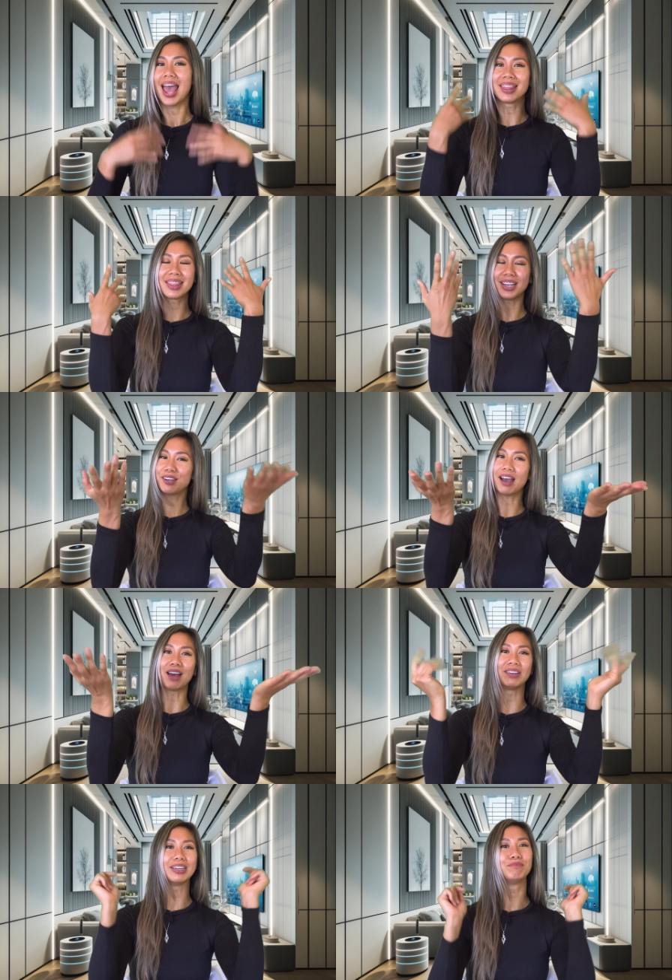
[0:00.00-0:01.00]
And there you have
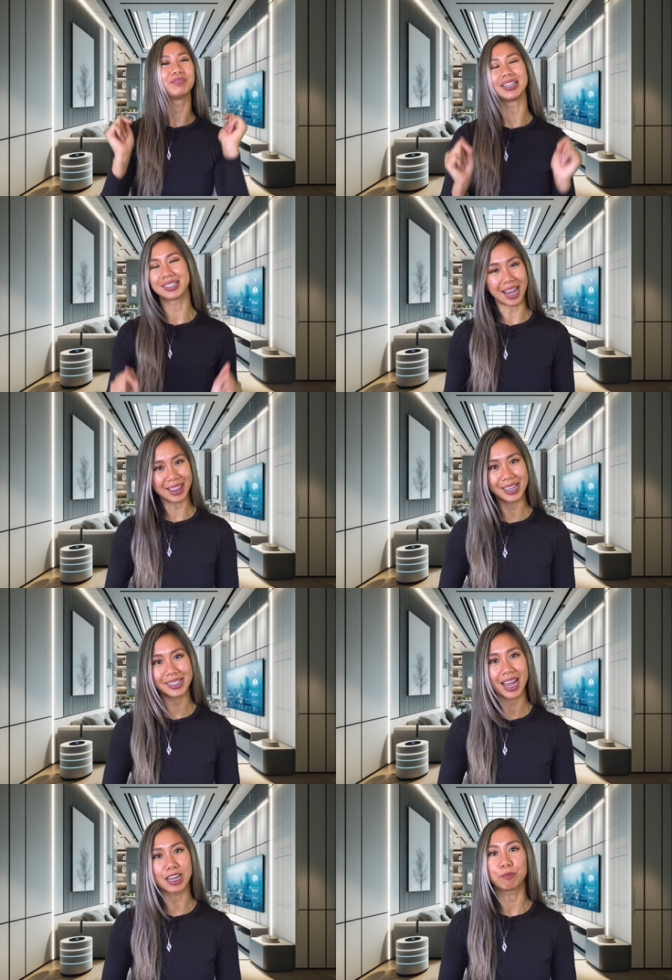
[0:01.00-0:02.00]
it. It's like they
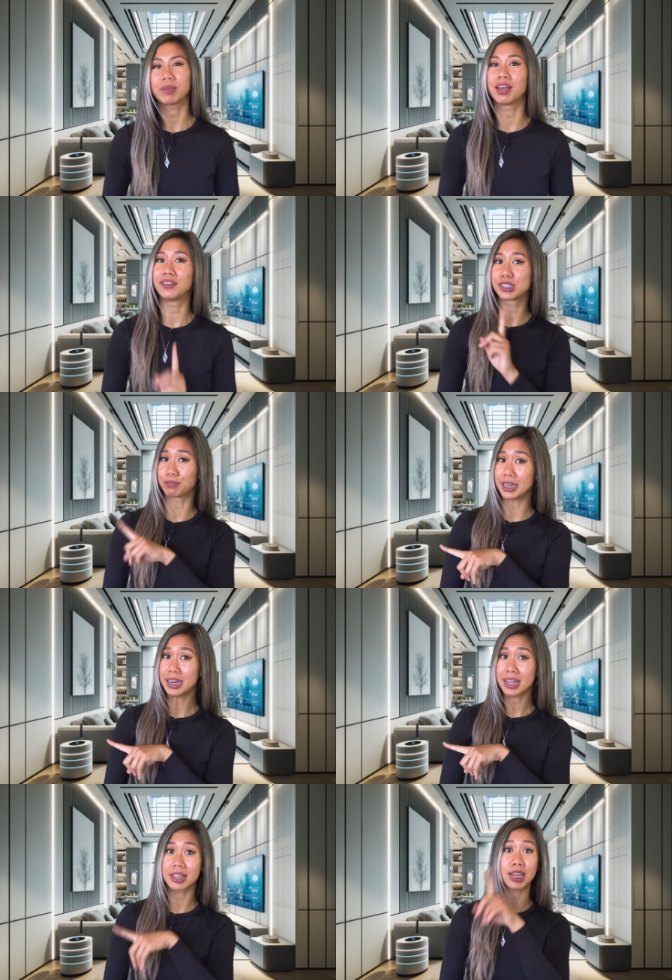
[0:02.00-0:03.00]
say, if it's free,
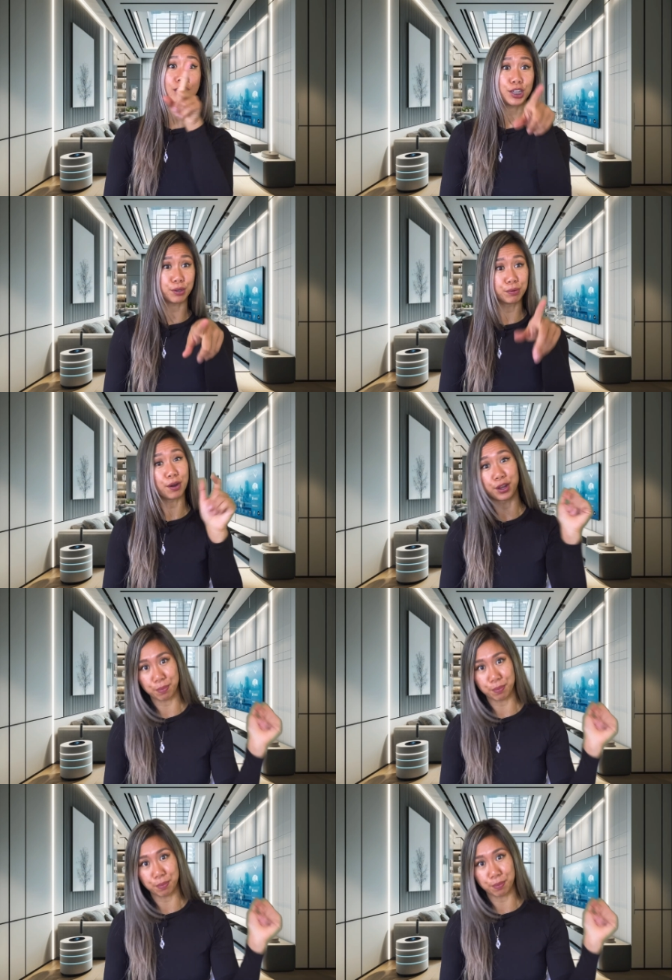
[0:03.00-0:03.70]
then you are the